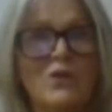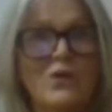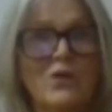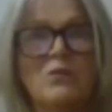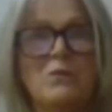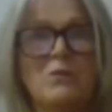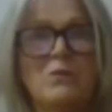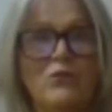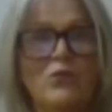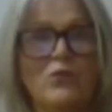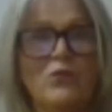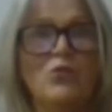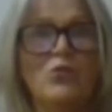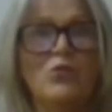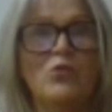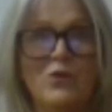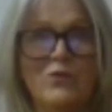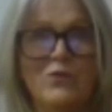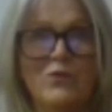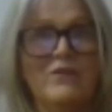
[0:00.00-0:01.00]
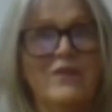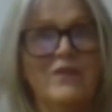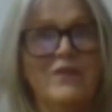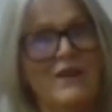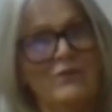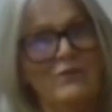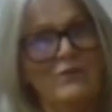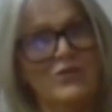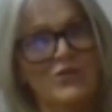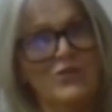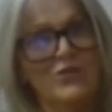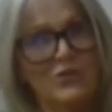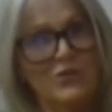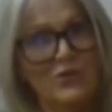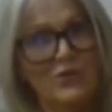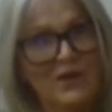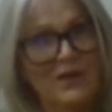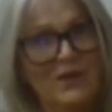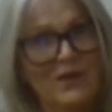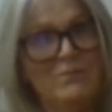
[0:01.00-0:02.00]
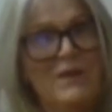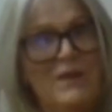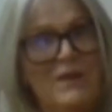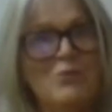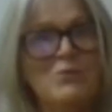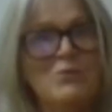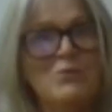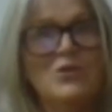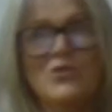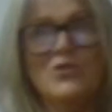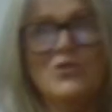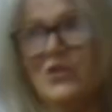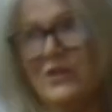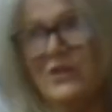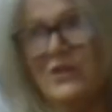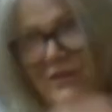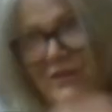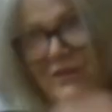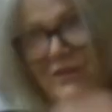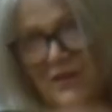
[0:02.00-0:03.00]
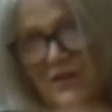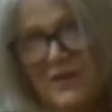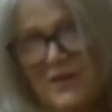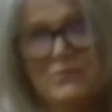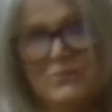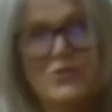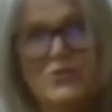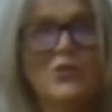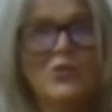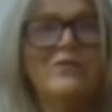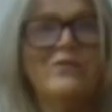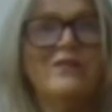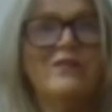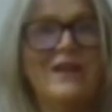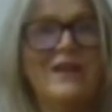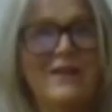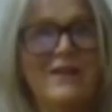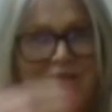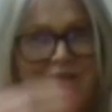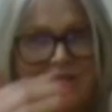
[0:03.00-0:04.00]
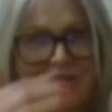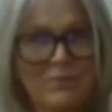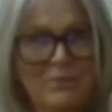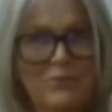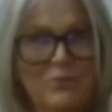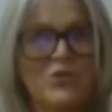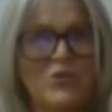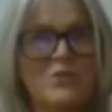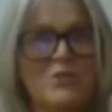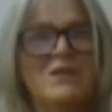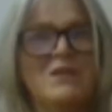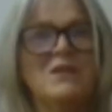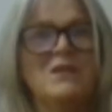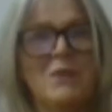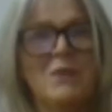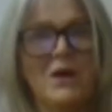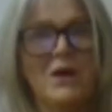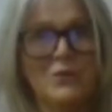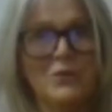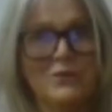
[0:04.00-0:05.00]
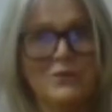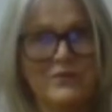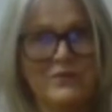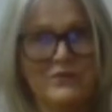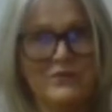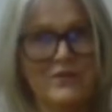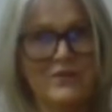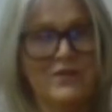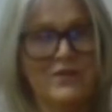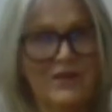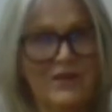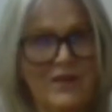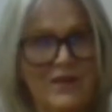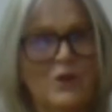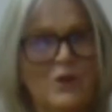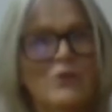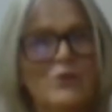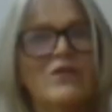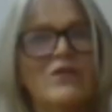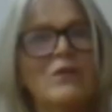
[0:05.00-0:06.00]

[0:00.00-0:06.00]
Whereas before, we used to then have to do mail merges, produce the letters, put them in the post, and off